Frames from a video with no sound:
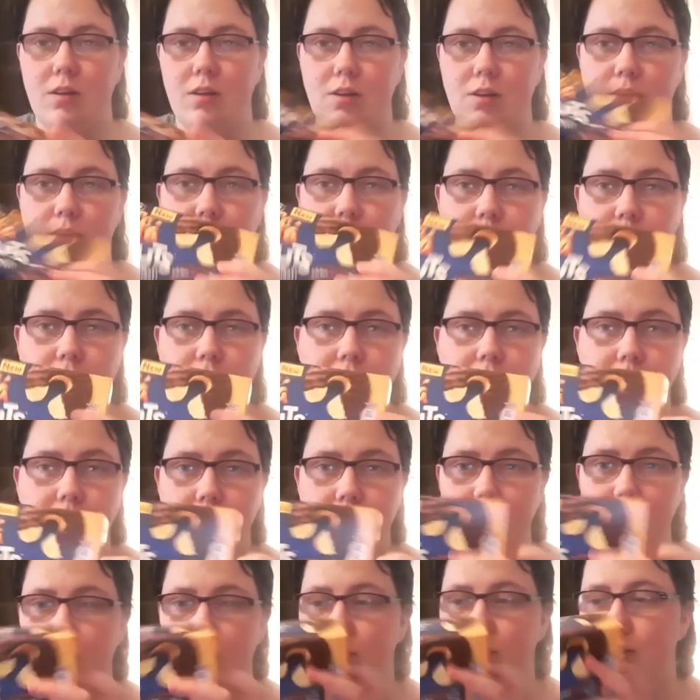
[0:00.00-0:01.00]
a donut.
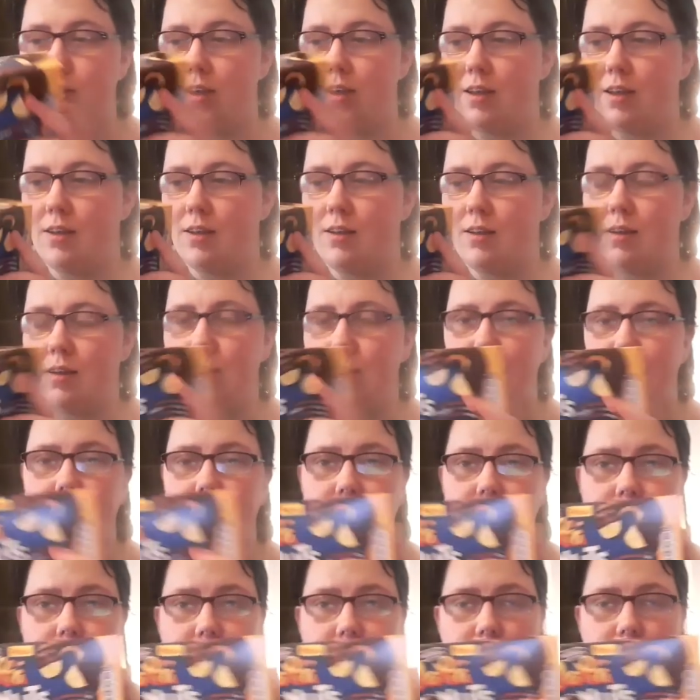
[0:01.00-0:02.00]
So yeah, I'm
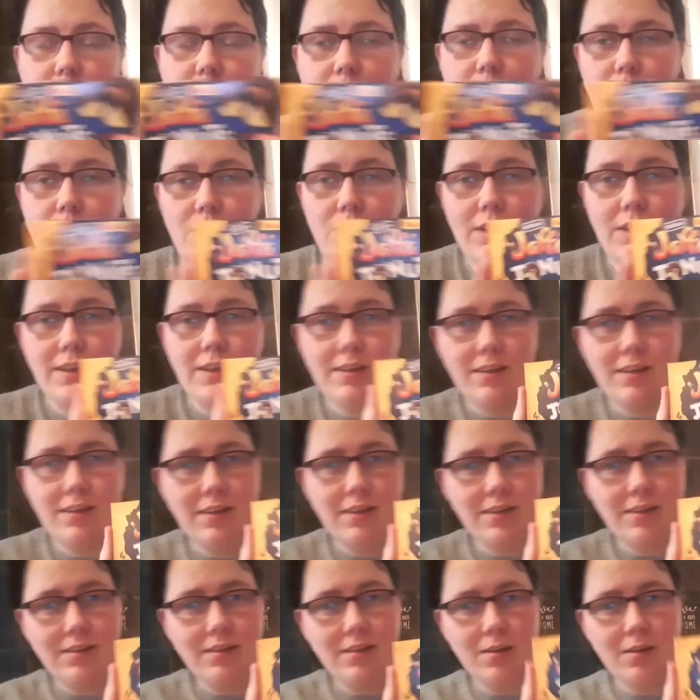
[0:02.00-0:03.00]
really looking forward to trying
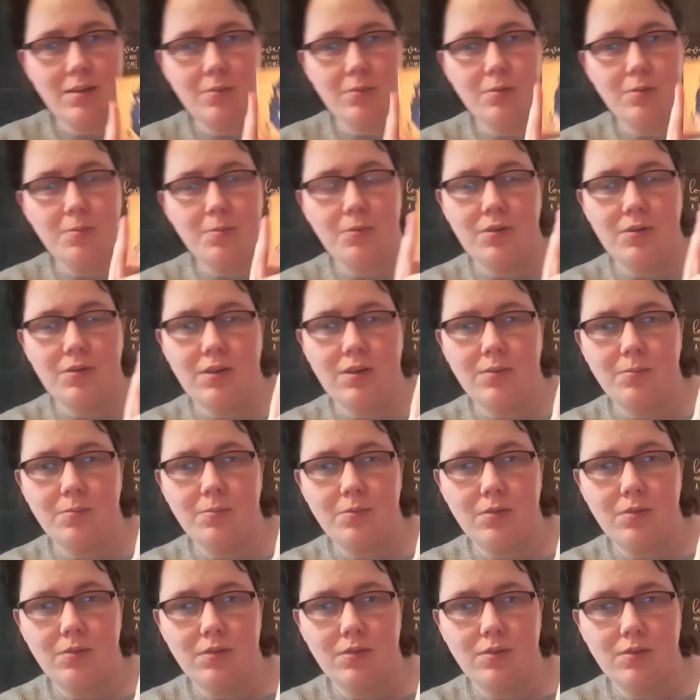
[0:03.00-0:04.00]
these. I
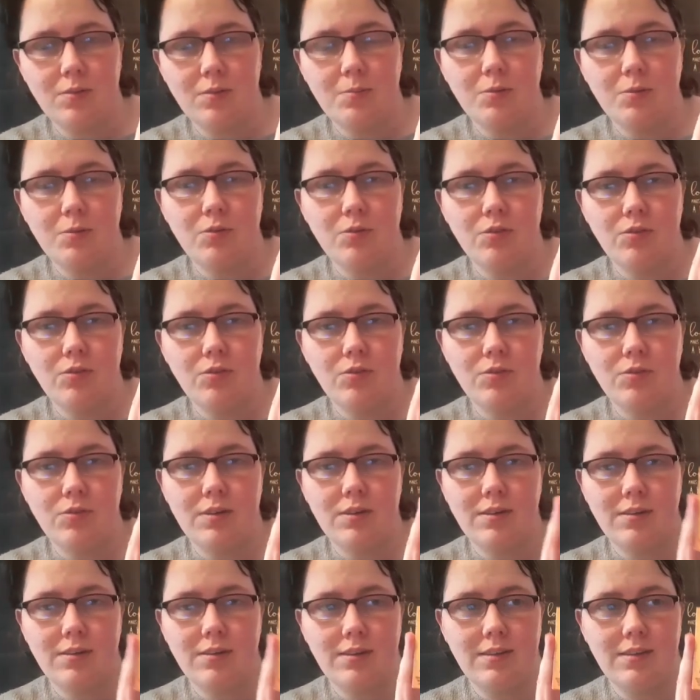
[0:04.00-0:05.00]
suppose it's just
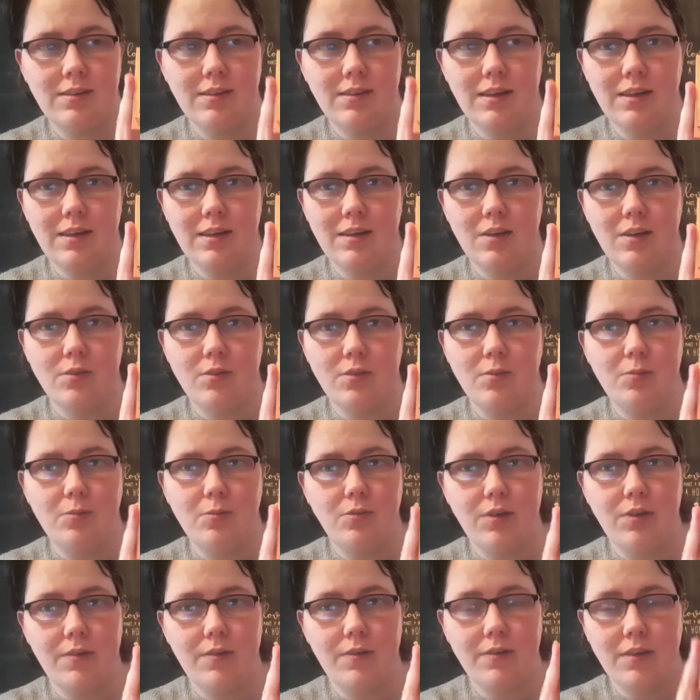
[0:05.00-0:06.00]
going to taste like a
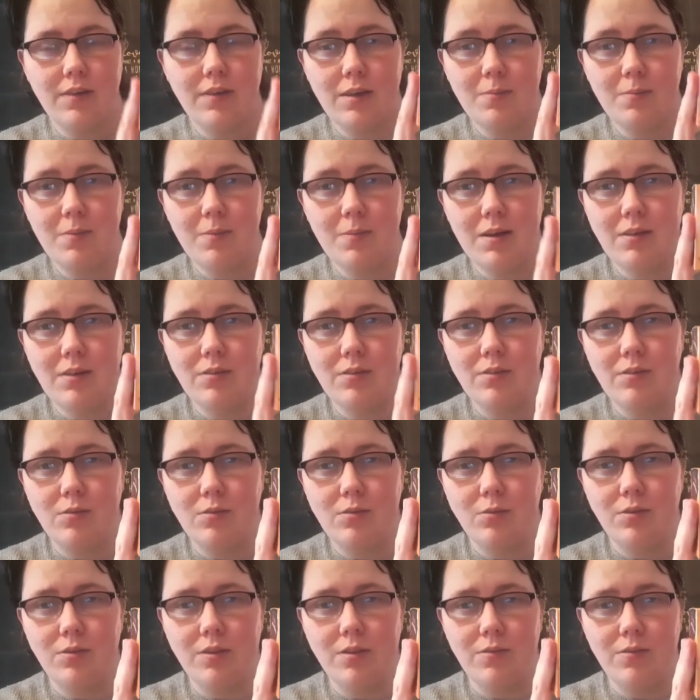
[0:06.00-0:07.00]
normal Jaffa Cake, but in
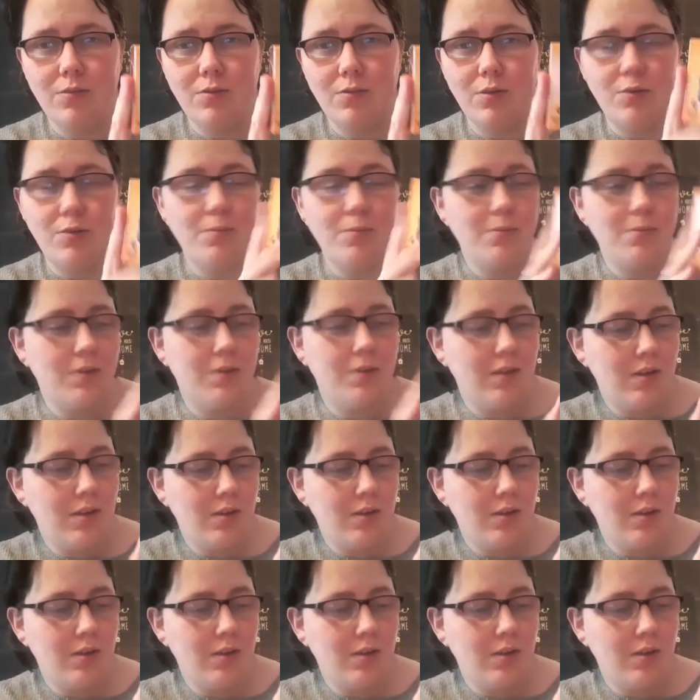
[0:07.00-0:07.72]
donut form.